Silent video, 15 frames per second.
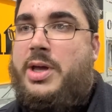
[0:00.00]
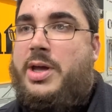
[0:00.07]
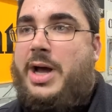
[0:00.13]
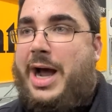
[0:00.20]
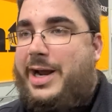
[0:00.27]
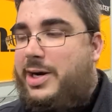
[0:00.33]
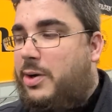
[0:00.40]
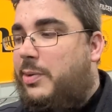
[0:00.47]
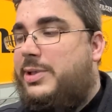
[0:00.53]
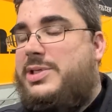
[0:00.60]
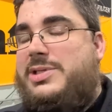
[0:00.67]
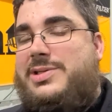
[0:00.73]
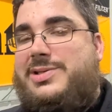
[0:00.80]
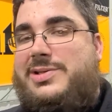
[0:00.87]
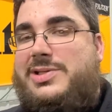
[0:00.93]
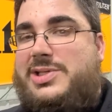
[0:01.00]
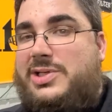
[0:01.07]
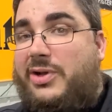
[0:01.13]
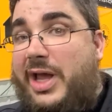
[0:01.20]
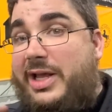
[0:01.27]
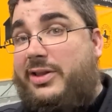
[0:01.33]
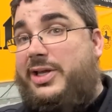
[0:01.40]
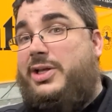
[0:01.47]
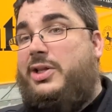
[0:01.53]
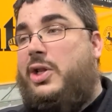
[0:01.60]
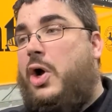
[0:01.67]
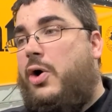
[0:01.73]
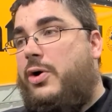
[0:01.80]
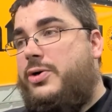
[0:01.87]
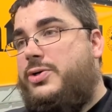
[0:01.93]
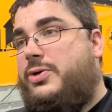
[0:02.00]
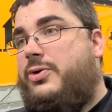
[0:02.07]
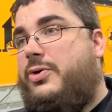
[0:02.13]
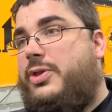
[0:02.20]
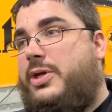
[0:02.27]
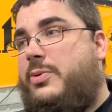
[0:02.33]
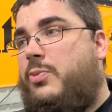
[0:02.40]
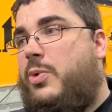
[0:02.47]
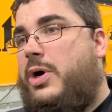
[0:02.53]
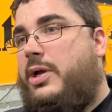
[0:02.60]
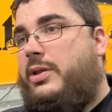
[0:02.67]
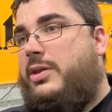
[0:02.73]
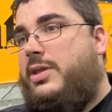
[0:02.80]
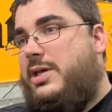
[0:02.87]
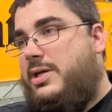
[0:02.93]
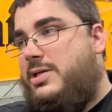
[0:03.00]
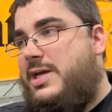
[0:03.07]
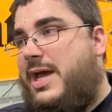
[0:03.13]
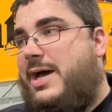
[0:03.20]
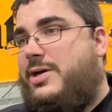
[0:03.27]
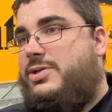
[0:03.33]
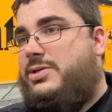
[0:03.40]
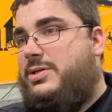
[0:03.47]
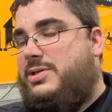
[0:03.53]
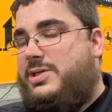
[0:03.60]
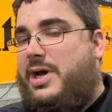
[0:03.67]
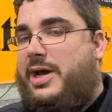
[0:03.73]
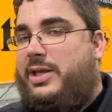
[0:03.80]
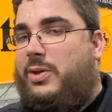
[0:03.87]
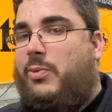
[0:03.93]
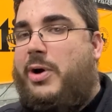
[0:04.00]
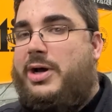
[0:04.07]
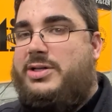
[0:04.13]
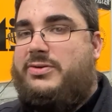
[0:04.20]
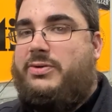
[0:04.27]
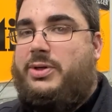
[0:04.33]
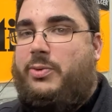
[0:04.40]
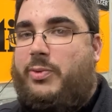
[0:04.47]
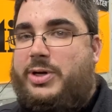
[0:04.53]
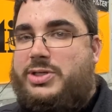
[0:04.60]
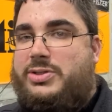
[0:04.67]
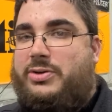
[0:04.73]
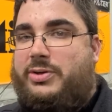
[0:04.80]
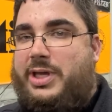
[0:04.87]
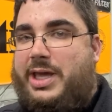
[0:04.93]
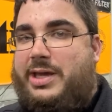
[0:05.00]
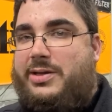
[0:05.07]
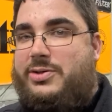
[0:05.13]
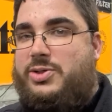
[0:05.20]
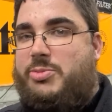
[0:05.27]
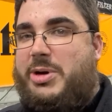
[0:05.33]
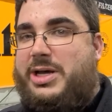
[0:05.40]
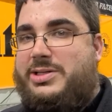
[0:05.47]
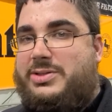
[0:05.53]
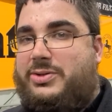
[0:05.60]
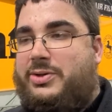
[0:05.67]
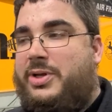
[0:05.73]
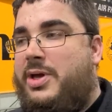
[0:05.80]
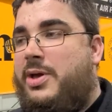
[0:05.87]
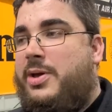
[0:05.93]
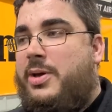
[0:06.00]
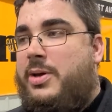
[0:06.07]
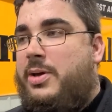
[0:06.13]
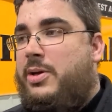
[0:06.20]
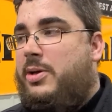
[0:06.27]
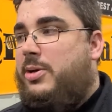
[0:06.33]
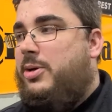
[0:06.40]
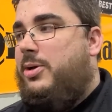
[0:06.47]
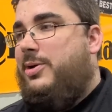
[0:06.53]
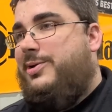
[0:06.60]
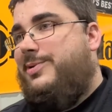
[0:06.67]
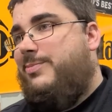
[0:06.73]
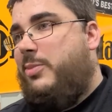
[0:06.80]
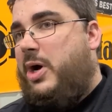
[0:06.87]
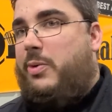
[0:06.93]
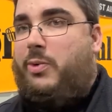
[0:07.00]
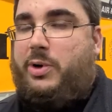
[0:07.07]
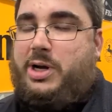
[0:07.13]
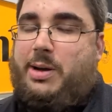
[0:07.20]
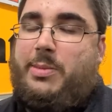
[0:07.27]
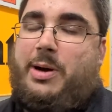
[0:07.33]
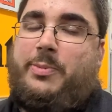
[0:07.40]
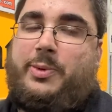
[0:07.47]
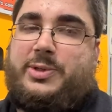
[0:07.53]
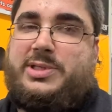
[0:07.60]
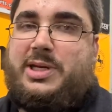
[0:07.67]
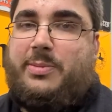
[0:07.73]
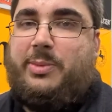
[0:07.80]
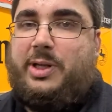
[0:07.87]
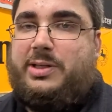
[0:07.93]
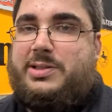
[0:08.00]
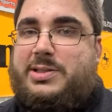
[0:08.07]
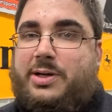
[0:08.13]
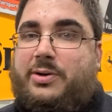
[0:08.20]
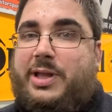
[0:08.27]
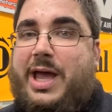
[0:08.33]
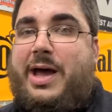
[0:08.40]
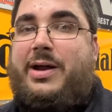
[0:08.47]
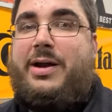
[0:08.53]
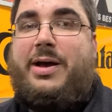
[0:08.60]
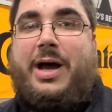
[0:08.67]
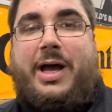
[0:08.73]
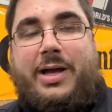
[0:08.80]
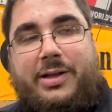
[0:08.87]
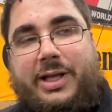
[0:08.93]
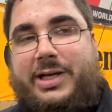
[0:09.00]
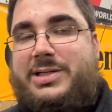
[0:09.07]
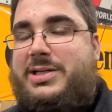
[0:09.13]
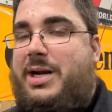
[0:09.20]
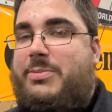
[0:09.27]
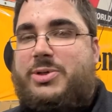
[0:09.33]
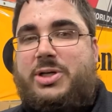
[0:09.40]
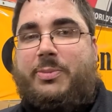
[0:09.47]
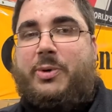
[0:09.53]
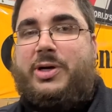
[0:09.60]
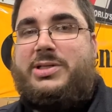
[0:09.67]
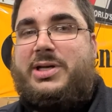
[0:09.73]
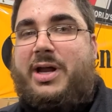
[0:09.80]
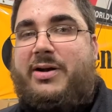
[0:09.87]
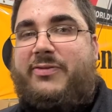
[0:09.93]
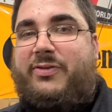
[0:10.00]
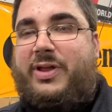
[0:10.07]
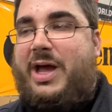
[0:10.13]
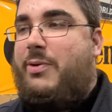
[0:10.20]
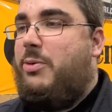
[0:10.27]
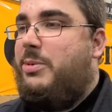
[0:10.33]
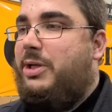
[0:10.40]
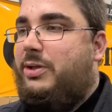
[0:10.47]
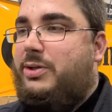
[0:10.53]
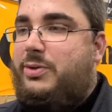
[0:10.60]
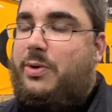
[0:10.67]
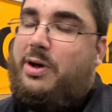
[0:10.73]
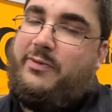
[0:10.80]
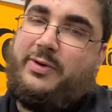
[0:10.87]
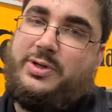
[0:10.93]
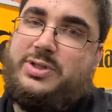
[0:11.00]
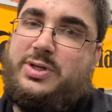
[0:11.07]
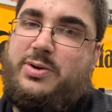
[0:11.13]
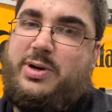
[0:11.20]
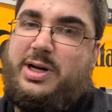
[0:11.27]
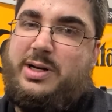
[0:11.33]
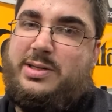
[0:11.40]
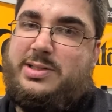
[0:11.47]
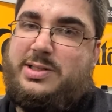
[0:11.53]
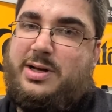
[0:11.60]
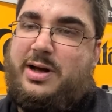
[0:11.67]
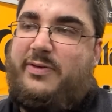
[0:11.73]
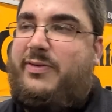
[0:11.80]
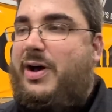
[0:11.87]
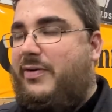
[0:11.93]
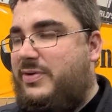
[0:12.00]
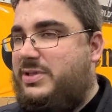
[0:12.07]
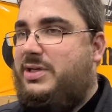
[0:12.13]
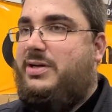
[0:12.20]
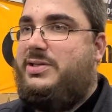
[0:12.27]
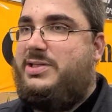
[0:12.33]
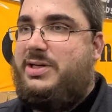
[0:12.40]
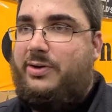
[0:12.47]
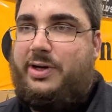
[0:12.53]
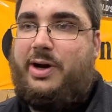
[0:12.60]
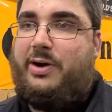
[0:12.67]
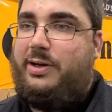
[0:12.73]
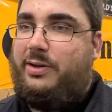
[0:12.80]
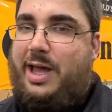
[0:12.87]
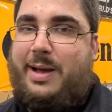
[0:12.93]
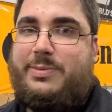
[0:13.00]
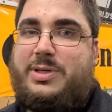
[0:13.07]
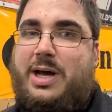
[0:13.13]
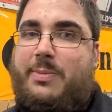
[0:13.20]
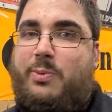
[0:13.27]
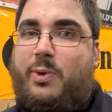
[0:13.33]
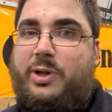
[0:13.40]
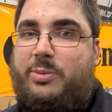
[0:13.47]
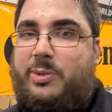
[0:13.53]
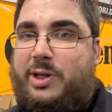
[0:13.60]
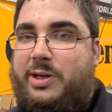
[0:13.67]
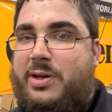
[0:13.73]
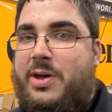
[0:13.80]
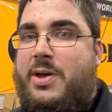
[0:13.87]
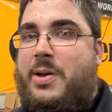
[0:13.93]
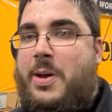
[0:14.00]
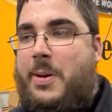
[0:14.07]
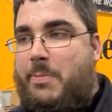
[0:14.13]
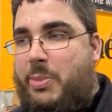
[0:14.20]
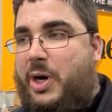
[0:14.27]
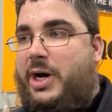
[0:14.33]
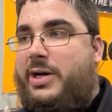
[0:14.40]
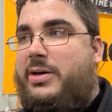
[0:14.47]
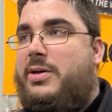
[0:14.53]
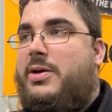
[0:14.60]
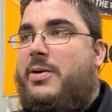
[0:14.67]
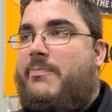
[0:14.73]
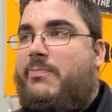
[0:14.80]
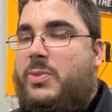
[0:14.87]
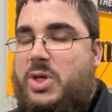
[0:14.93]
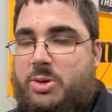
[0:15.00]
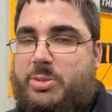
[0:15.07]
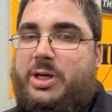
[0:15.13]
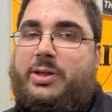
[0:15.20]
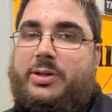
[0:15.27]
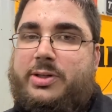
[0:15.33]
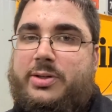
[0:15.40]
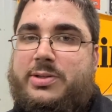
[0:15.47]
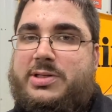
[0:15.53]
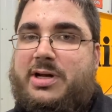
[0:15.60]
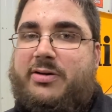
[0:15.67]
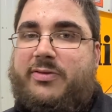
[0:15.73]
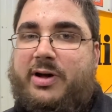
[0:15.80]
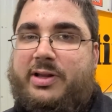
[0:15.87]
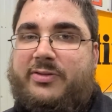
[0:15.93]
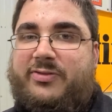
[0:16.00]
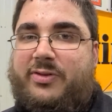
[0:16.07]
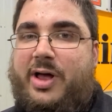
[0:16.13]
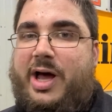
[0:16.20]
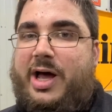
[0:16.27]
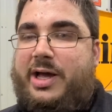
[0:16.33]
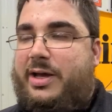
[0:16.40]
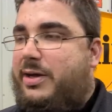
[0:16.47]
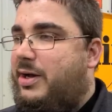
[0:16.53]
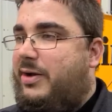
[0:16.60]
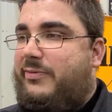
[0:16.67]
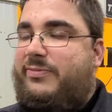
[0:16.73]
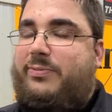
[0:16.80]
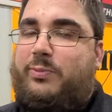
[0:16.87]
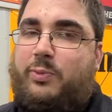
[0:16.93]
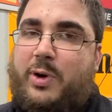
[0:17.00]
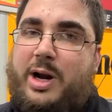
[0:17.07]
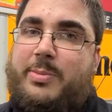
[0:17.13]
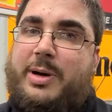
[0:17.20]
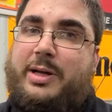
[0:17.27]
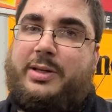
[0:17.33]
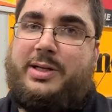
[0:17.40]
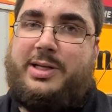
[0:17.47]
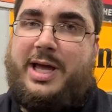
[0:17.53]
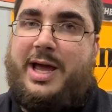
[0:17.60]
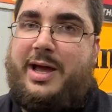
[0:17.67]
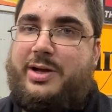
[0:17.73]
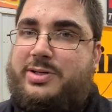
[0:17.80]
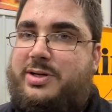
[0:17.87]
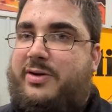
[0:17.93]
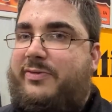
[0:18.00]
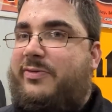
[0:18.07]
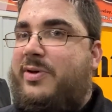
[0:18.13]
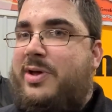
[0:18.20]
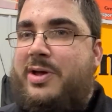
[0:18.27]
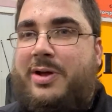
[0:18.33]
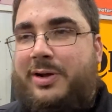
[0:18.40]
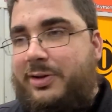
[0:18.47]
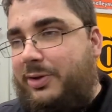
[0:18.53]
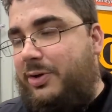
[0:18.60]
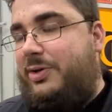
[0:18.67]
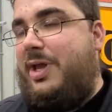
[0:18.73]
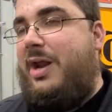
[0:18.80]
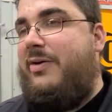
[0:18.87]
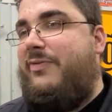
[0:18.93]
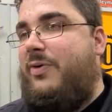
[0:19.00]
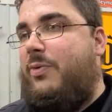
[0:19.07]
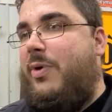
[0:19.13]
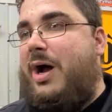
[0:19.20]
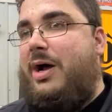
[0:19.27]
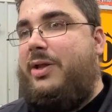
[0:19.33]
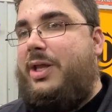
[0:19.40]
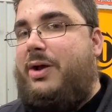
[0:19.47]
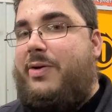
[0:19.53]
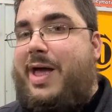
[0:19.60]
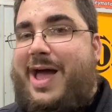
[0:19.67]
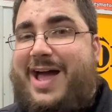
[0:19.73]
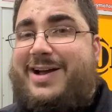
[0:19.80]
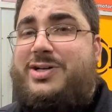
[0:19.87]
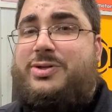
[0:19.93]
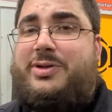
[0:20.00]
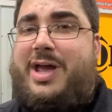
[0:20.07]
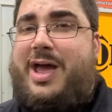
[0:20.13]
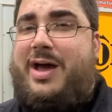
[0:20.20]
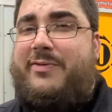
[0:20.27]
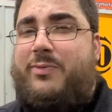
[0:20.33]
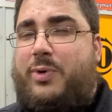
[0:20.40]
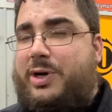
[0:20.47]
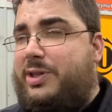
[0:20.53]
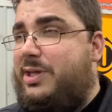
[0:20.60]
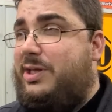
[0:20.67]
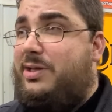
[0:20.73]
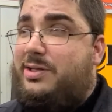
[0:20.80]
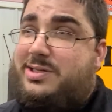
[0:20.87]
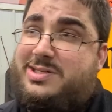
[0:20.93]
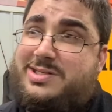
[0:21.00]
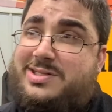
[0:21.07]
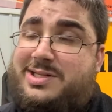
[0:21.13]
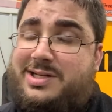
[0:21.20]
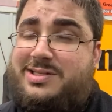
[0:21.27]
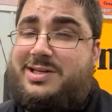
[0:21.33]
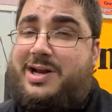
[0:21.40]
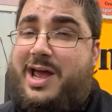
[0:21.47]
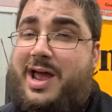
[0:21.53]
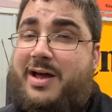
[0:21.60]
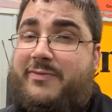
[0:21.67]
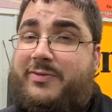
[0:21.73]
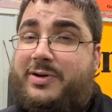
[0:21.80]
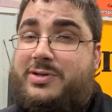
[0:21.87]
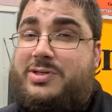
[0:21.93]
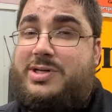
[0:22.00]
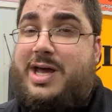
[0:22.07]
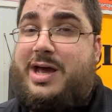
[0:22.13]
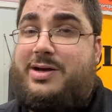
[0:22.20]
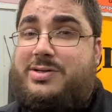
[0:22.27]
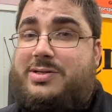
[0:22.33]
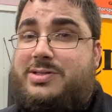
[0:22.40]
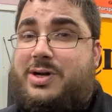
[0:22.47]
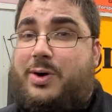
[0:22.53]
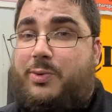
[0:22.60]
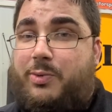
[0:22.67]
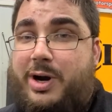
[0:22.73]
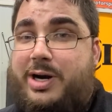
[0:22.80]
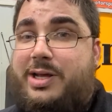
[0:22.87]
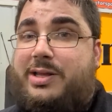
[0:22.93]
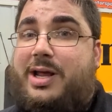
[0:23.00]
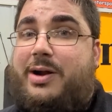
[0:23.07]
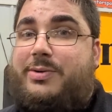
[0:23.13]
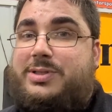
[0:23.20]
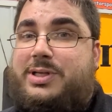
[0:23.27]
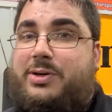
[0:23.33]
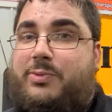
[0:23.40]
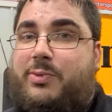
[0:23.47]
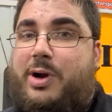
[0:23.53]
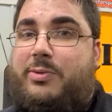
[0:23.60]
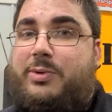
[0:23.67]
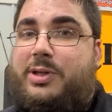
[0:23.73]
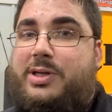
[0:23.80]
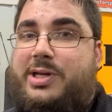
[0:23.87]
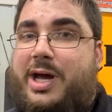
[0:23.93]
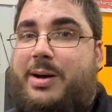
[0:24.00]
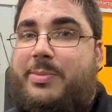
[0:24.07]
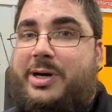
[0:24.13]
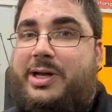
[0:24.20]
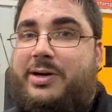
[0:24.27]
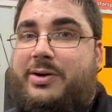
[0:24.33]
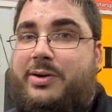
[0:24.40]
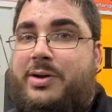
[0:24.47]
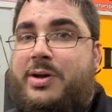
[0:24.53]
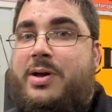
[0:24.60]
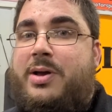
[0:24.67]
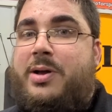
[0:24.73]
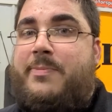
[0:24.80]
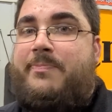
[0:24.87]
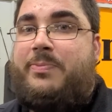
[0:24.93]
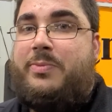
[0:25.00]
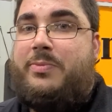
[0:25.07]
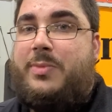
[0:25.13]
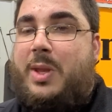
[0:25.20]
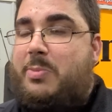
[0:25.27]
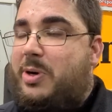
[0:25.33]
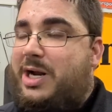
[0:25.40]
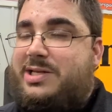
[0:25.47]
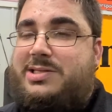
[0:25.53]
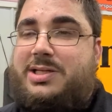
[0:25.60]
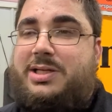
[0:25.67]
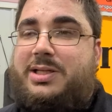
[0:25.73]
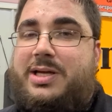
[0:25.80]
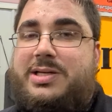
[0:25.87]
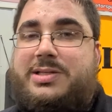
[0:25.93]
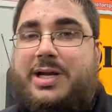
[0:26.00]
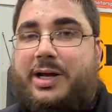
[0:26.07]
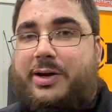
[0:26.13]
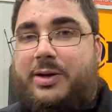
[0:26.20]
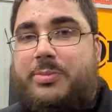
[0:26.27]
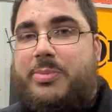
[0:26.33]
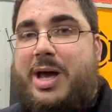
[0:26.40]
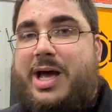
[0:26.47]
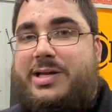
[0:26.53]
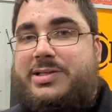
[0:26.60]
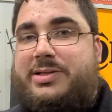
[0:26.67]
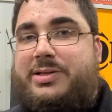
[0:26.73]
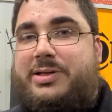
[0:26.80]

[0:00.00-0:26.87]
I know it's slightly larger than what the dash is height-wise for the original gauge bezel, but we'll come up with something. So that, I, like I said, I'm super excited for that. We'll be able to do all of our tuning and stuff. Obviously, I'll still carry a laptop with me, but you'll be able to do stuff on the fly. I've read about the dash. I've looked at it for a while now. I actually have one of the six and a half inch dashes already that I was going to run with the Dominator. But I seen this and I couldn't pass it